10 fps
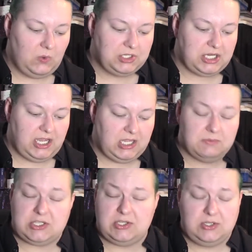which I
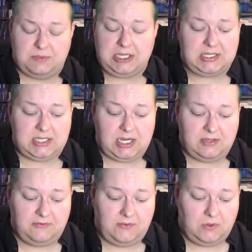am stupid
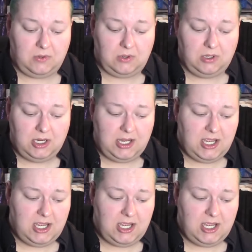excited for